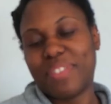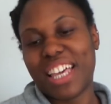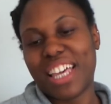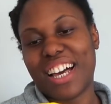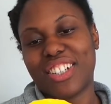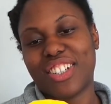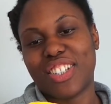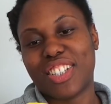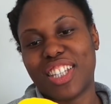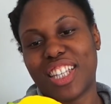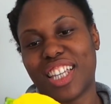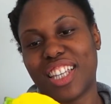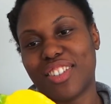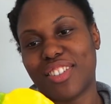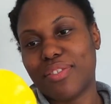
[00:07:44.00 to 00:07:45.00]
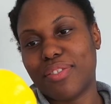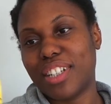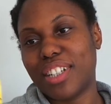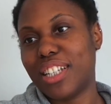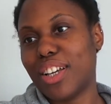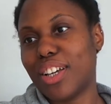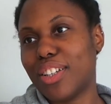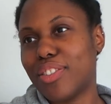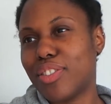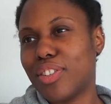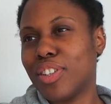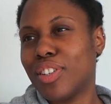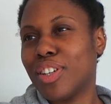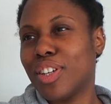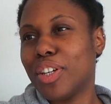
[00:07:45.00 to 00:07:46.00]
Yeah, I just think it's a really
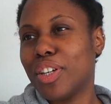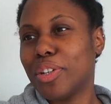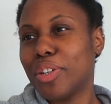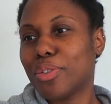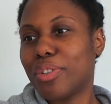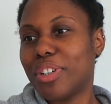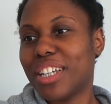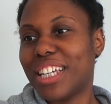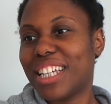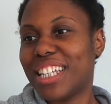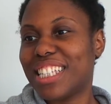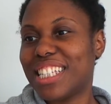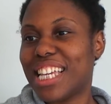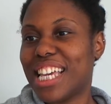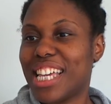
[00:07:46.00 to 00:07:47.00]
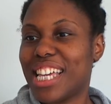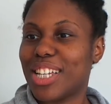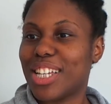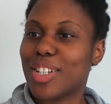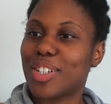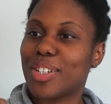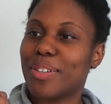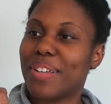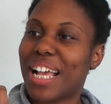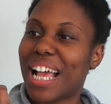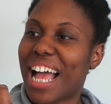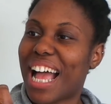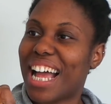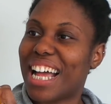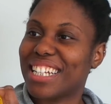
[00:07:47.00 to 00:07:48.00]
nice trinket dish,
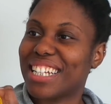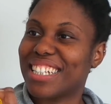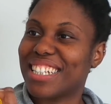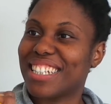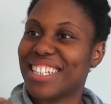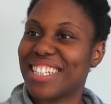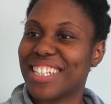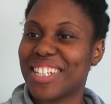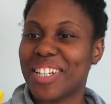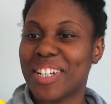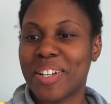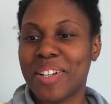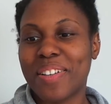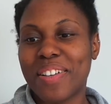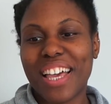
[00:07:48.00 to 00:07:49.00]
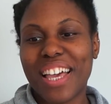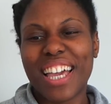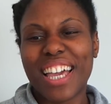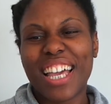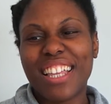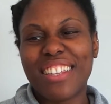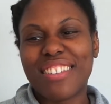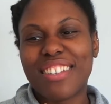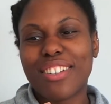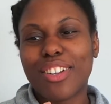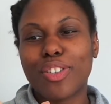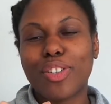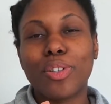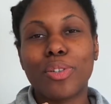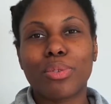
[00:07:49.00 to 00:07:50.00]
and it's
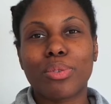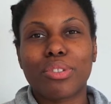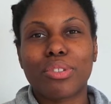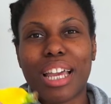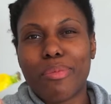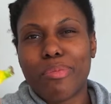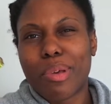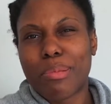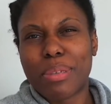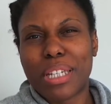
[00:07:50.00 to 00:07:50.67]
an unusual shape.